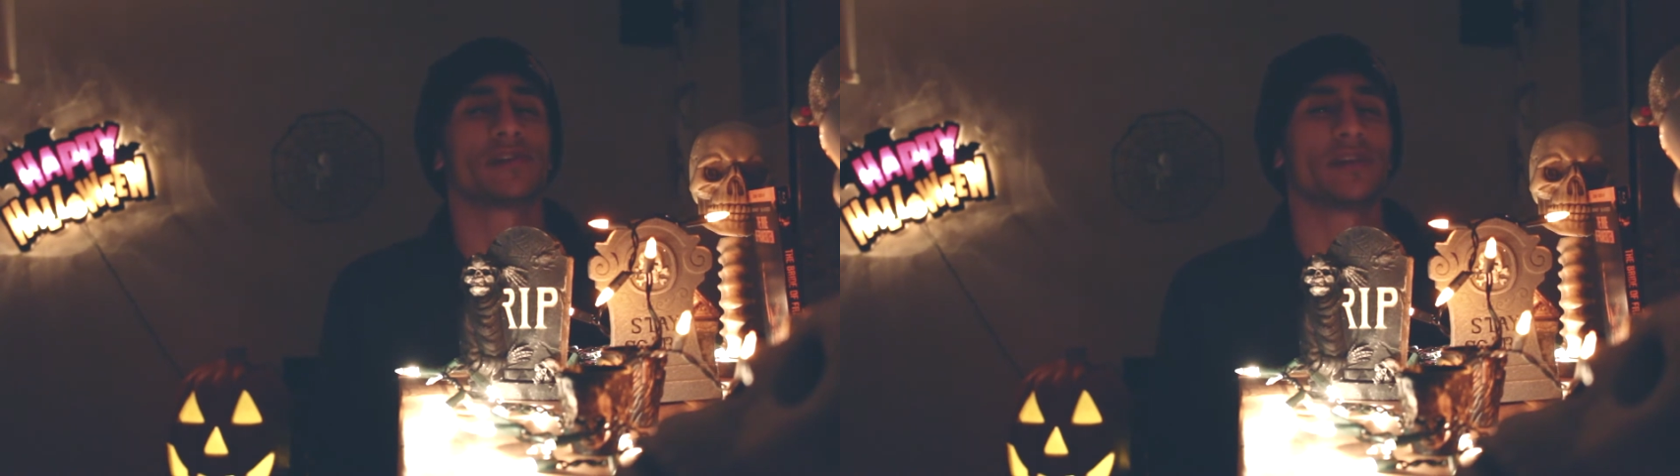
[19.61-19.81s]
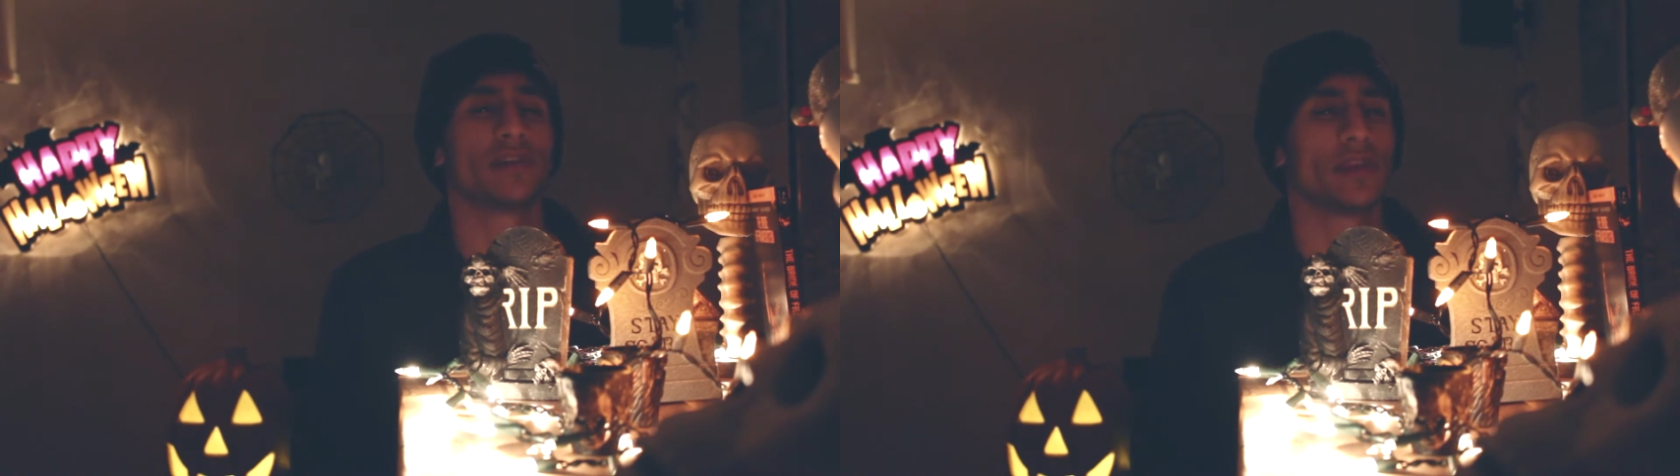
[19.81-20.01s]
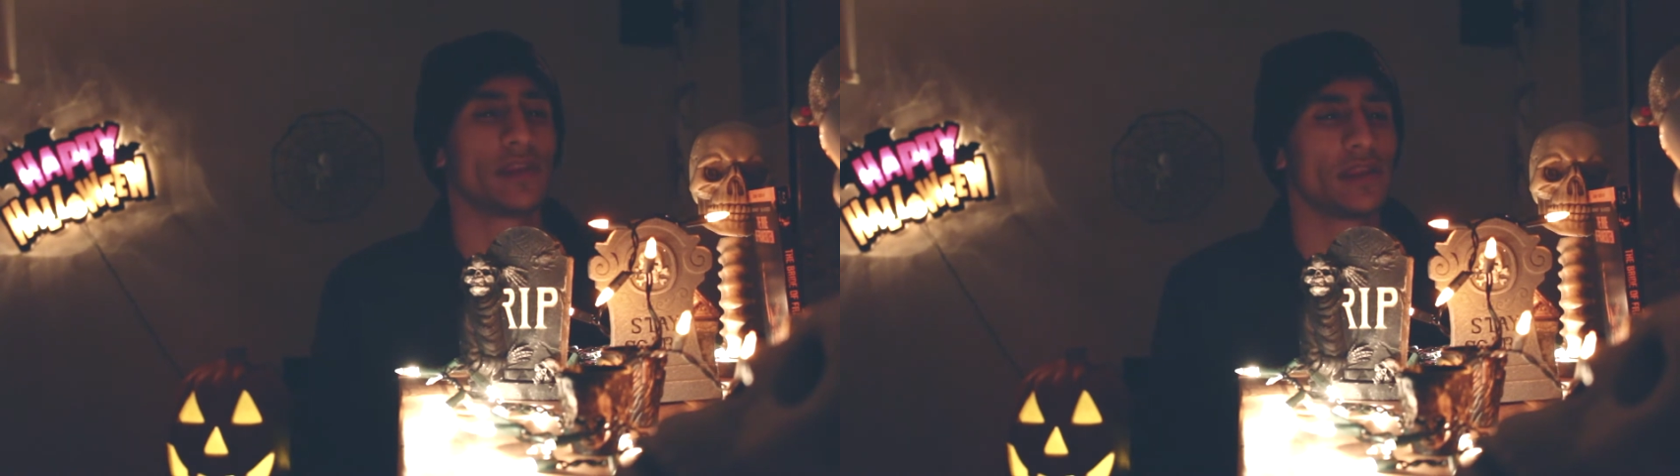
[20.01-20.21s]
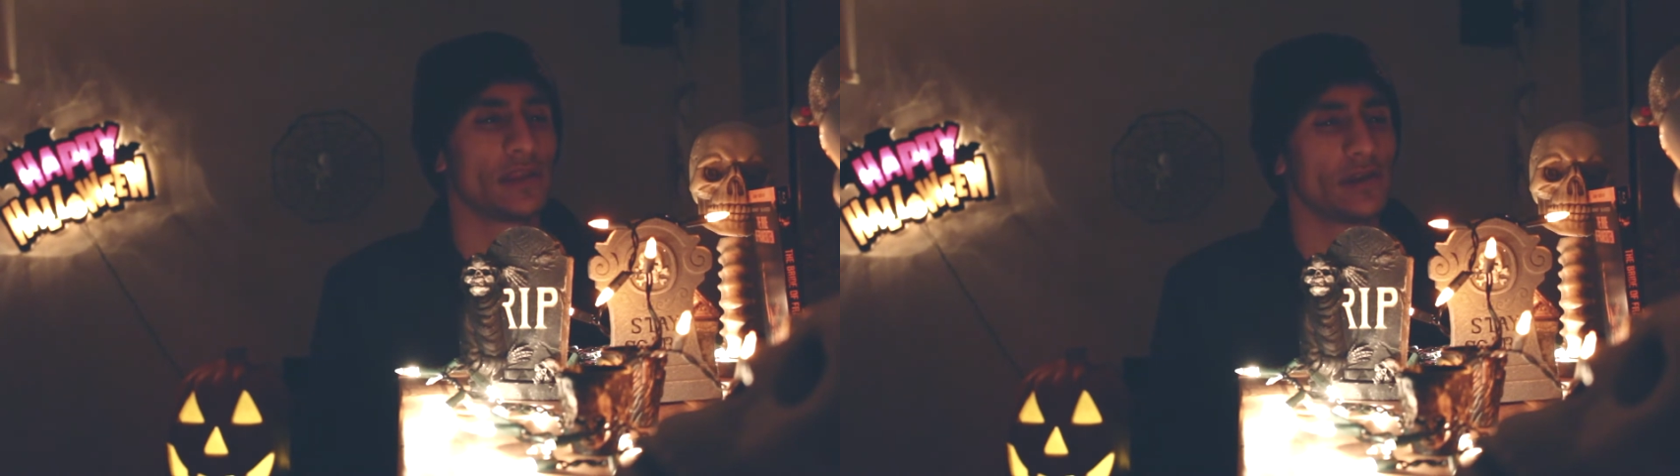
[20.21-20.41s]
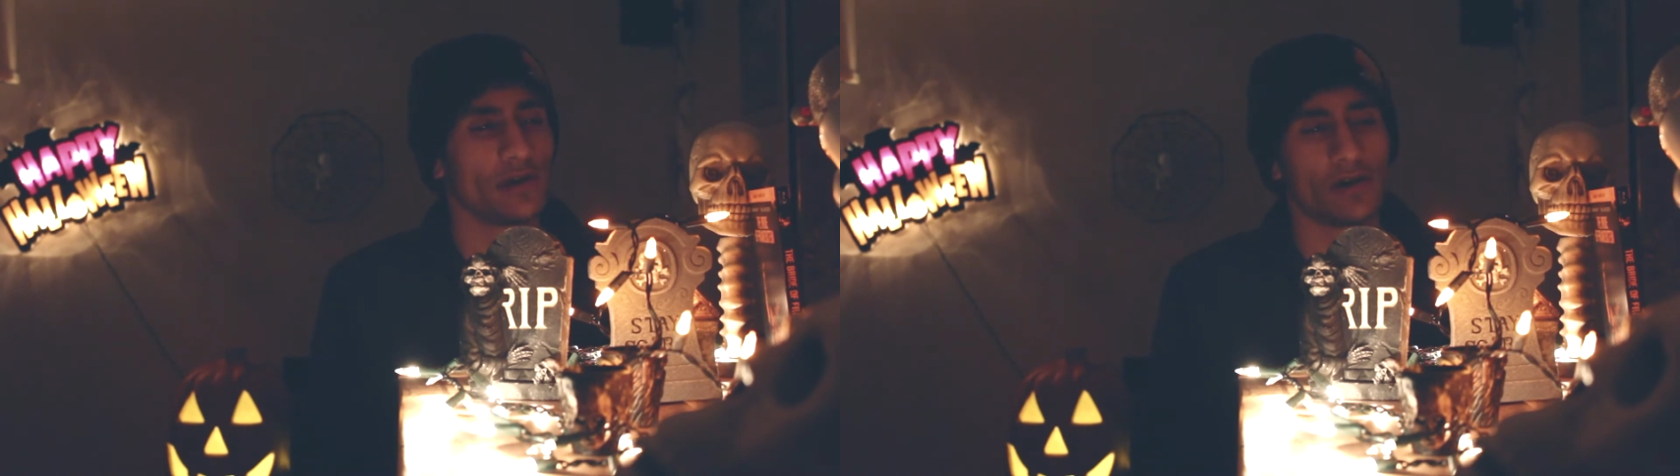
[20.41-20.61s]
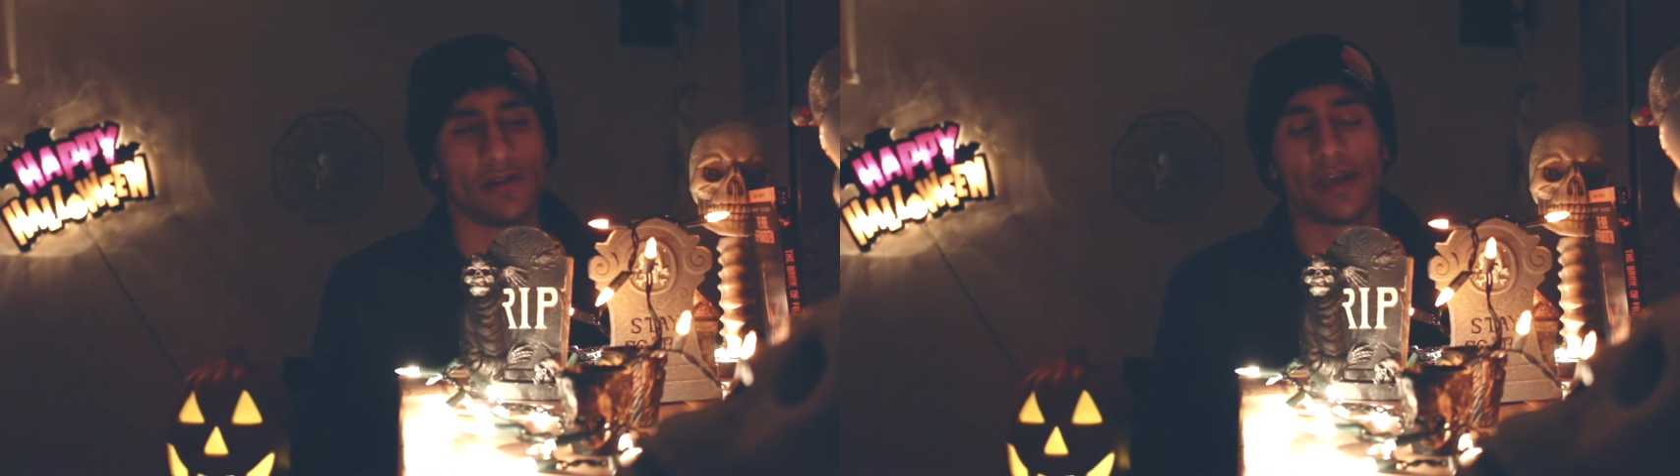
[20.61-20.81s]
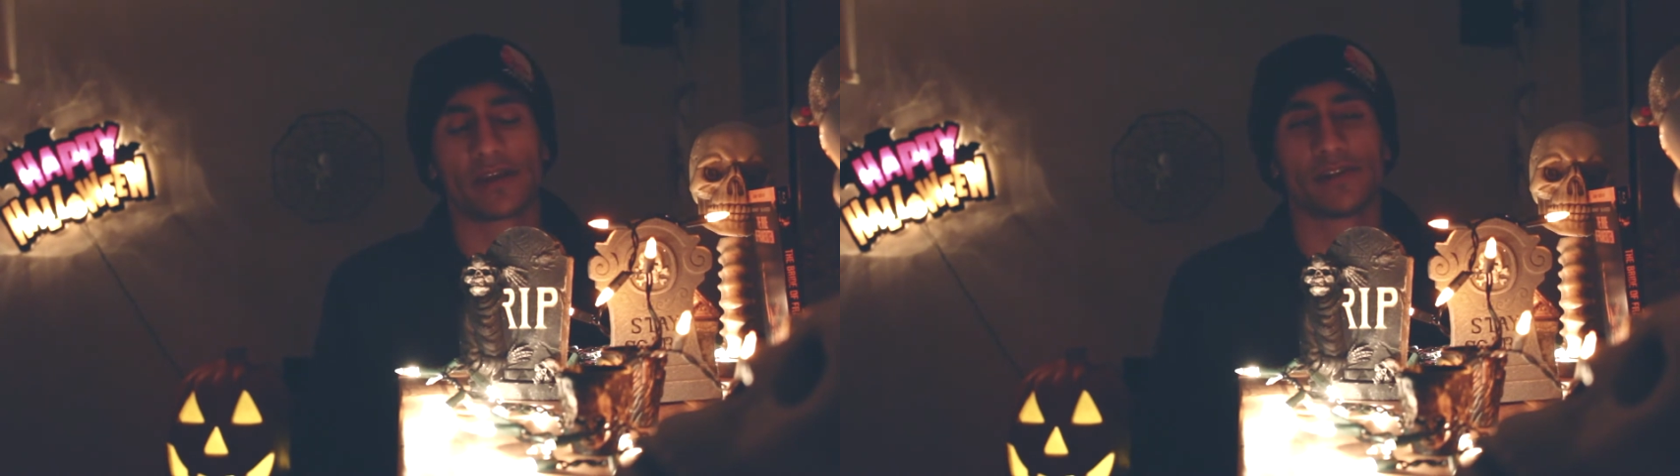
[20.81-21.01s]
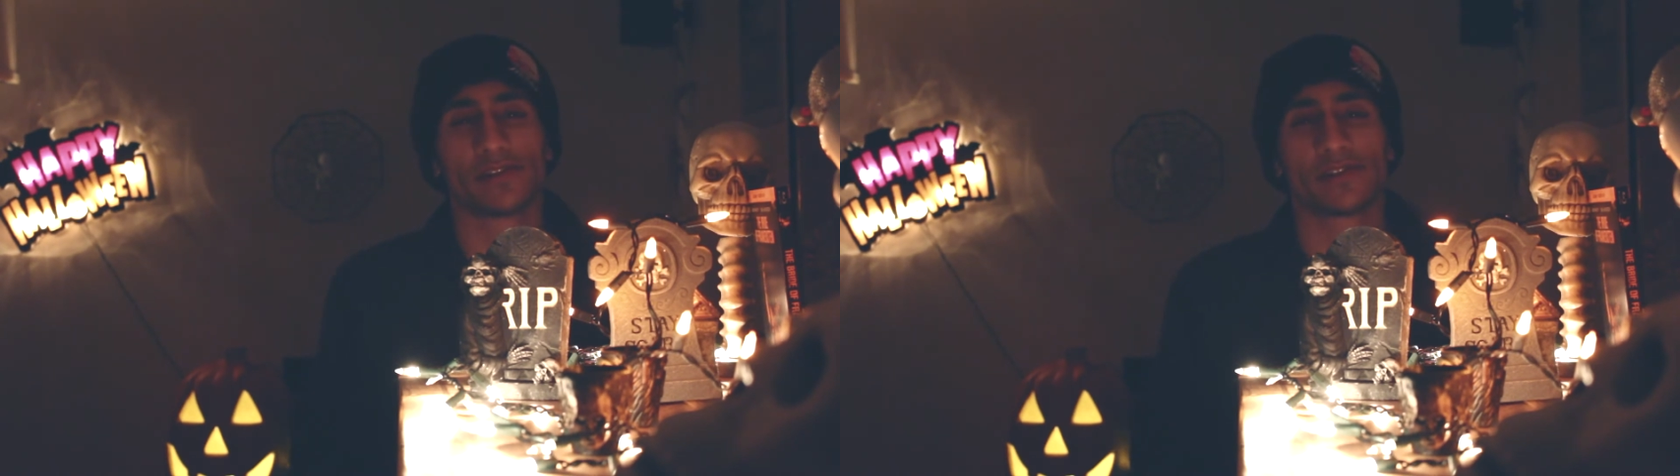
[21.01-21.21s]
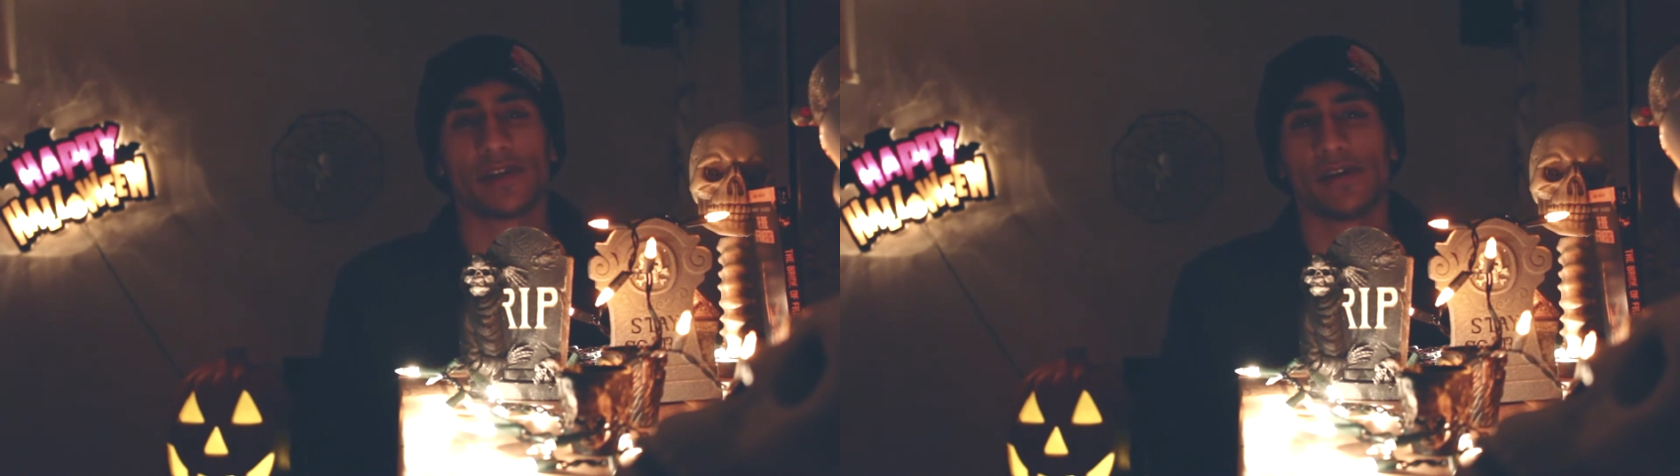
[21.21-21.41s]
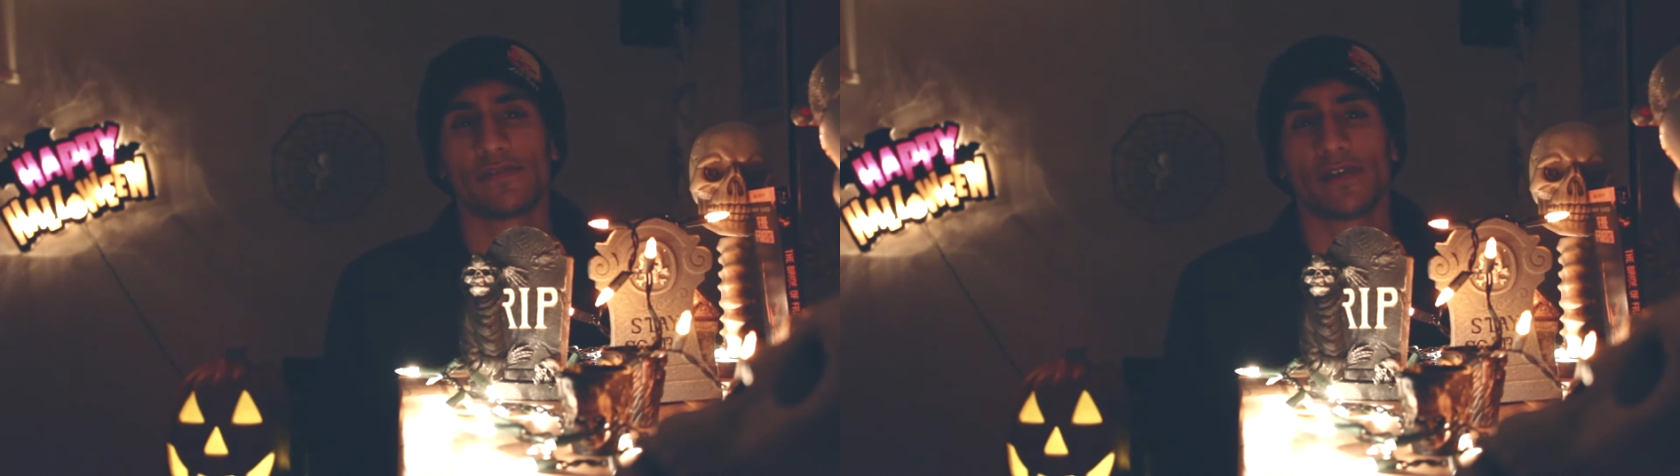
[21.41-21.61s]
and all that good
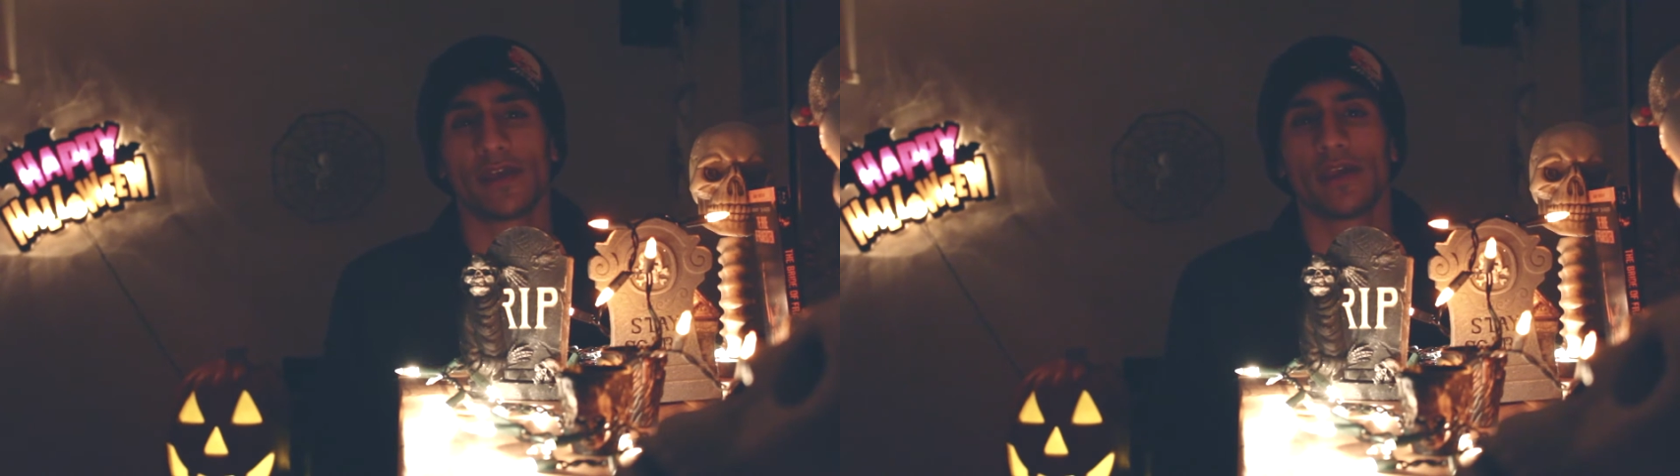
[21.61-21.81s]
stuff.